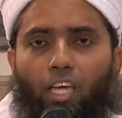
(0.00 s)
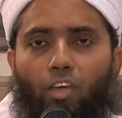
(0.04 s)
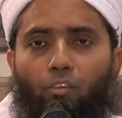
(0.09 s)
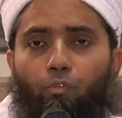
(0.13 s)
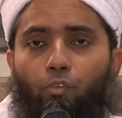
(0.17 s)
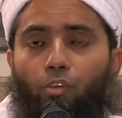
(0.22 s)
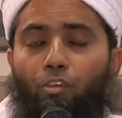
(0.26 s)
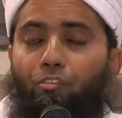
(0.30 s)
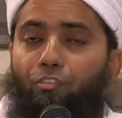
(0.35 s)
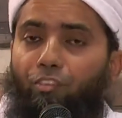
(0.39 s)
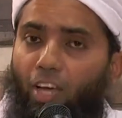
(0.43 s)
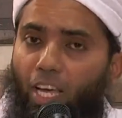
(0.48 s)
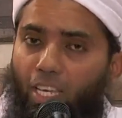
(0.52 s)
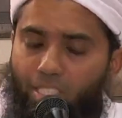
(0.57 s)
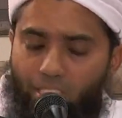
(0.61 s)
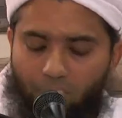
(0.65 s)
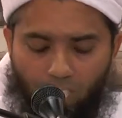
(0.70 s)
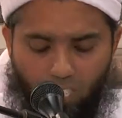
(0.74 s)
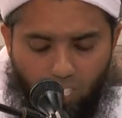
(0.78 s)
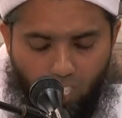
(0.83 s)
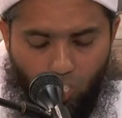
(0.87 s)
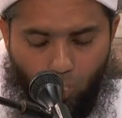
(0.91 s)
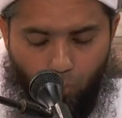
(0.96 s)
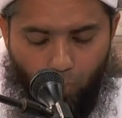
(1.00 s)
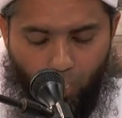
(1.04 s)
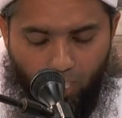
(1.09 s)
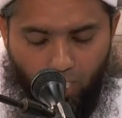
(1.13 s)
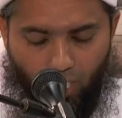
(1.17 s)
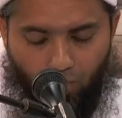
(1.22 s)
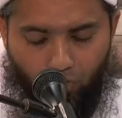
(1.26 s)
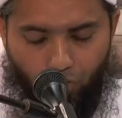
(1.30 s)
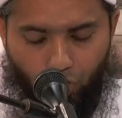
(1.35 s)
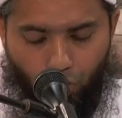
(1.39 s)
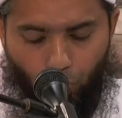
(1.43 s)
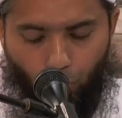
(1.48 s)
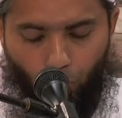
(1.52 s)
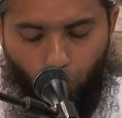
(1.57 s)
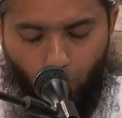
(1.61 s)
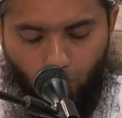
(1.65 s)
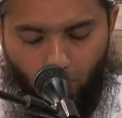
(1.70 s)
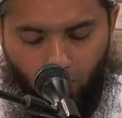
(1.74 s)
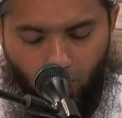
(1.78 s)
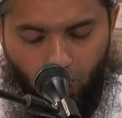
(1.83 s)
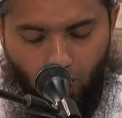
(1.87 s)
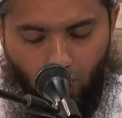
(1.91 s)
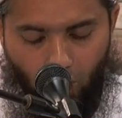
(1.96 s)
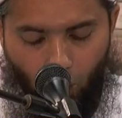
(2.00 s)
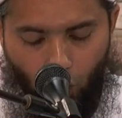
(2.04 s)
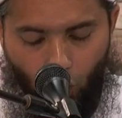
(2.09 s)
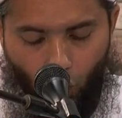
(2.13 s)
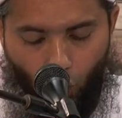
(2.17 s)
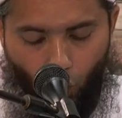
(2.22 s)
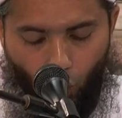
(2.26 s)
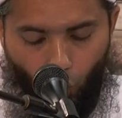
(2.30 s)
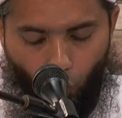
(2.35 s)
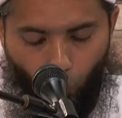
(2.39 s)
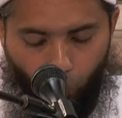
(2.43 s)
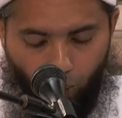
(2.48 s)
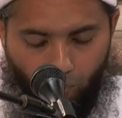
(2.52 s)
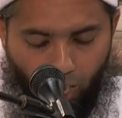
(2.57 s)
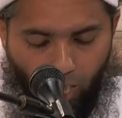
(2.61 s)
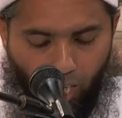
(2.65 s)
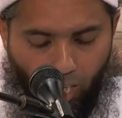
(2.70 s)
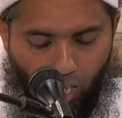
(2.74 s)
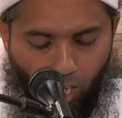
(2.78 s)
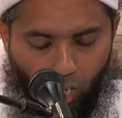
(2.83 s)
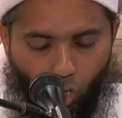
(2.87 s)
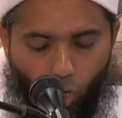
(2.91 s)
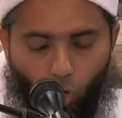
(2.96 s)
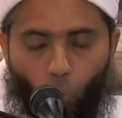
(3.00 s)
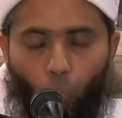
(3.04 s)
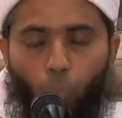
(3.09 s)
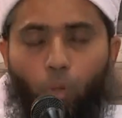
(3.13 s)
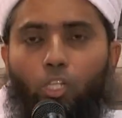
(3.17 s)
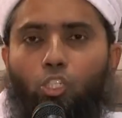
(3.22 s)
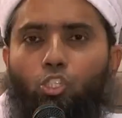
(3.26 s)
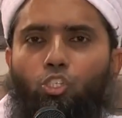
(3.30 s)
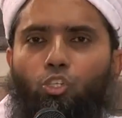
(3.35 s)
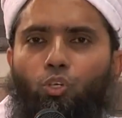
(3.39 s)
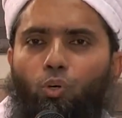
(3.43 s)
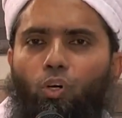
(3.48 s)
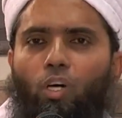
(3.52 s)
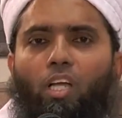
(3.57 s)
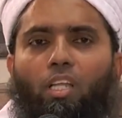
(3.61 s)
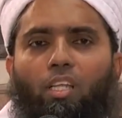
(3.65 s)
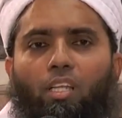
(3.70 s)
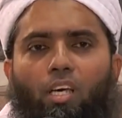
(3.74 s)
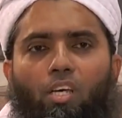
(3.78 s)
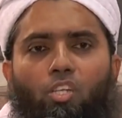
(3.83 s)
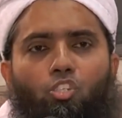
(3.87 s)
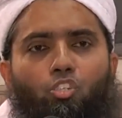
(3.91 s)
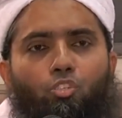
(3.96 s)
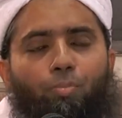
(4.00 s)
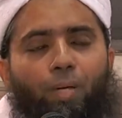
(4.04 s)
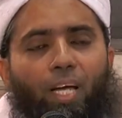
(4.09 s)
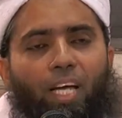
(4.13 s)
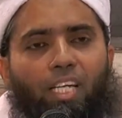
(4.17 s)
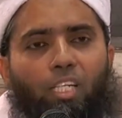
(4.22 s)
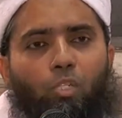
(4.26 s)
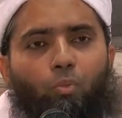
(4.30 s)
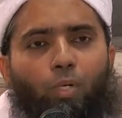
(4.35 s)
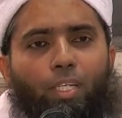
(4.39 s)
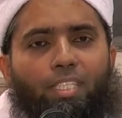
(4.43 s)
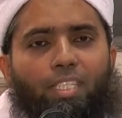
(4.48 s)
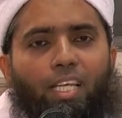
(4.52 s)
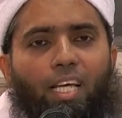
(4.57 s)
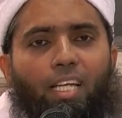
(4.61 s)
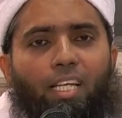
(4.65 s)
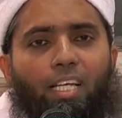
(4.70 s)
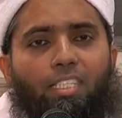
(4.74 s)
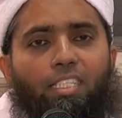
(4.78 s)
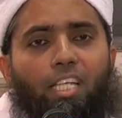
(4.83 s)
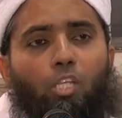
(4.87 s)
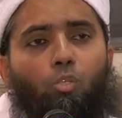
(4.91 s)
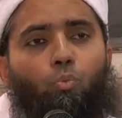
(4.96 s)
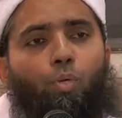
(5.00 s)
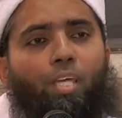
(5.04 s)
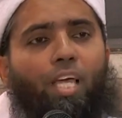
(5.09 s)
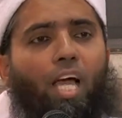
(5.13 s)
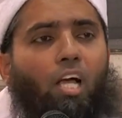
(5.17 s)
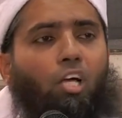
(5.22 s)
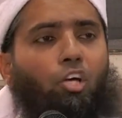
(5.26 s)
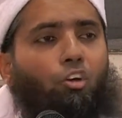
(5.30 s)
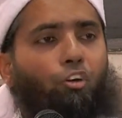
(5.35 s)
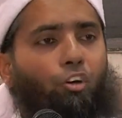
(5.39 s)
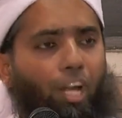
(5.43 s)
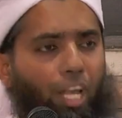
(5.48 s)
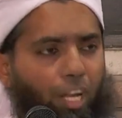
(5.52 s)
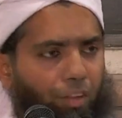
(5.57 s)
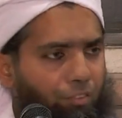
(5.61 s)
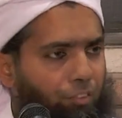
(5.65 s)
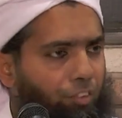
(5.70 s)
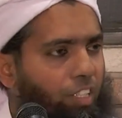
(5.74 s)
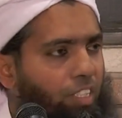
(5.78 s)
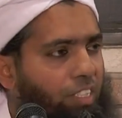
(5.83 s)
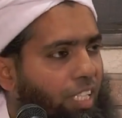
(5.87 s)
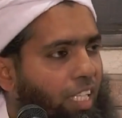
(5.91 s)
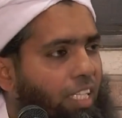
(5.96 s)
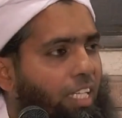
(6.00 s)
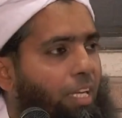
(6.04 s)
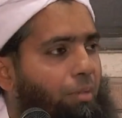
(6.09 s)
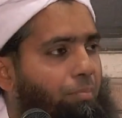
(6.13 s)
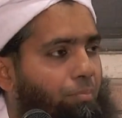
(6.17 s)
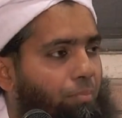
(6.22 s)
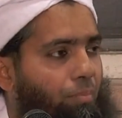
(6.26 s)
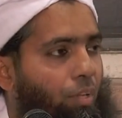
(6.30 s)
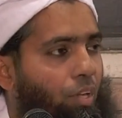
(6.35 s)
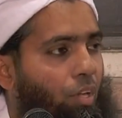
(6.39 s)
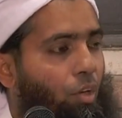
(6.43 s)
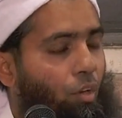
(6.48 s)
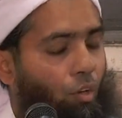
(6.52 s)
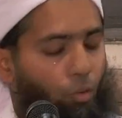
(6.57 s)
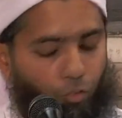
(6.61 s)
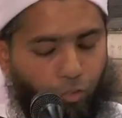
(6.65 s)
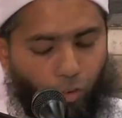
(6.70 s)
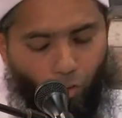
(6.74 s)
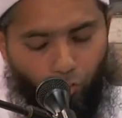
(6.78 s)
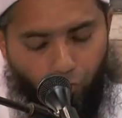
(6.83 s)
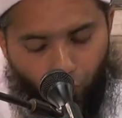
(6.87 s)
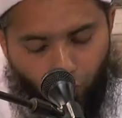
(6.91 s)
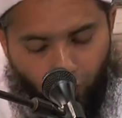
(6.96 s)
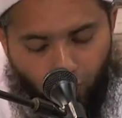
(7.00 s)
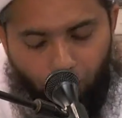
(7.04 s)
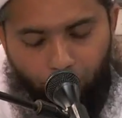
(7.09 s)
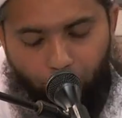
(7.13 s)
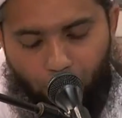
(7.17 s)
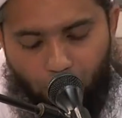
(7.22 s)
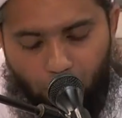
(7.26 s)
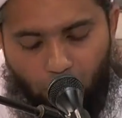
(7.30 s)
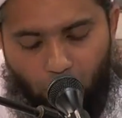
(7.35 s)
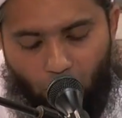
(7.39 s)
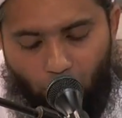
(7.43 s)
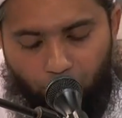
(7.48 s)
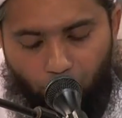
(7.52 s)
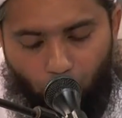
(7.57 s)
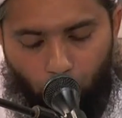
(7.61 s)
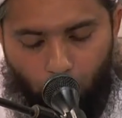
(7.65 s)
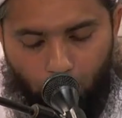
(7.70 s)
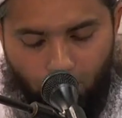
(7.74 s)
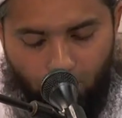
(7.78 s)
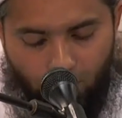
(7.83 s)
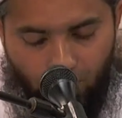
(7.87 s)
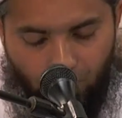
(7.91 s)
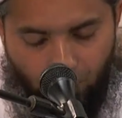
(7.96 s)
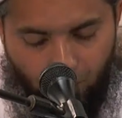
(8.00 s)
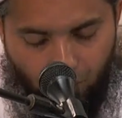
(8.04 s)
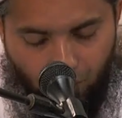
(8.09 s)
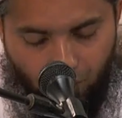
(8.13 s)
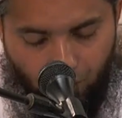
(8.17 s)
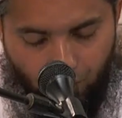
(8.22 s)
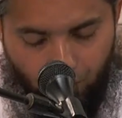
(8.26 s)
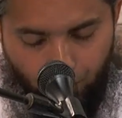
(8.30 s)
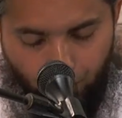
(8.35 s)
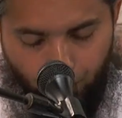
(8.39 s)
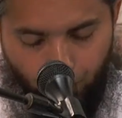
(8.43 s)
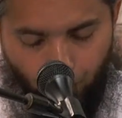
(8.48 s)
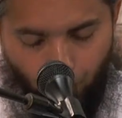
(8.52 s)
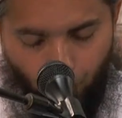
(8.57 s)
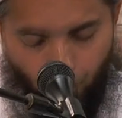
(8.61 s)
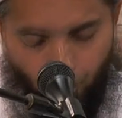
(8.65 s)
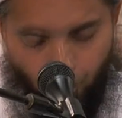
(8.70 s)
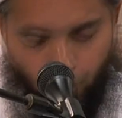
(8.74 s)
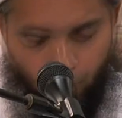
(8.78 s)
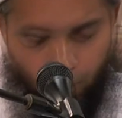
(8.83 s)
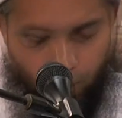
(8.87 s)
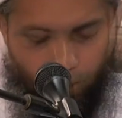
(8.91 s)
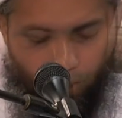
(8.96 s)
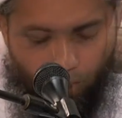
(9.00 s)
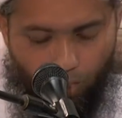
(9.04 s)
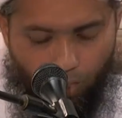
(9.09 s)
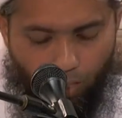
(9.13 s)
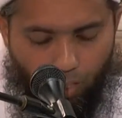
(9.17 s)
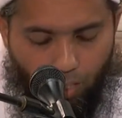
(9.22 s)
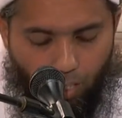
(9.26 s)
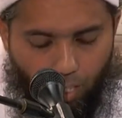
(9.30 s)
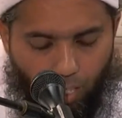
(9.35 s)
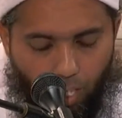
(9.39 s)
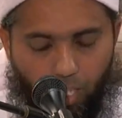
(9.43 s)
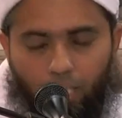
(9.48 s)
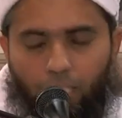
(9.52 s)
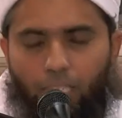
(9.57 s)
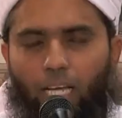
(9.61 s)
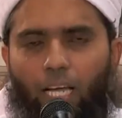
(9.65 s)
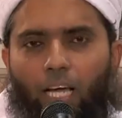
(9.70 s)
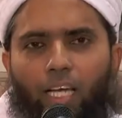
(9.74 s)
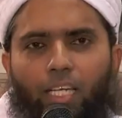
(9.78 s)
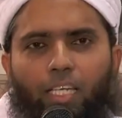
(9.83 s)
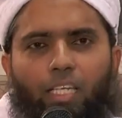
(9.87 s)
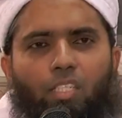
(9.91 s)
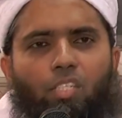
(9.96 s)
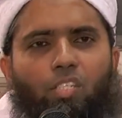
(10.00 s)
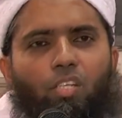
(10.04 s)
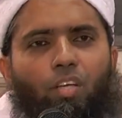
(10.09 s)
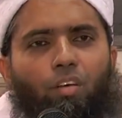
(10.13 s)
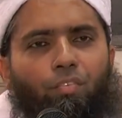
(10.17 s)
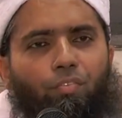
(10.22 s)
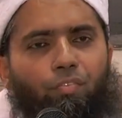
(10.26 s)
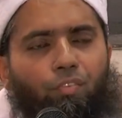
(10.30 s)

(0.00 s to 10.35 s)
if we fast in this month of Shawwal, we will show Allah subhanahu wa ta'ala that we are grateful to Him for forgiveness of our sins. In the ayats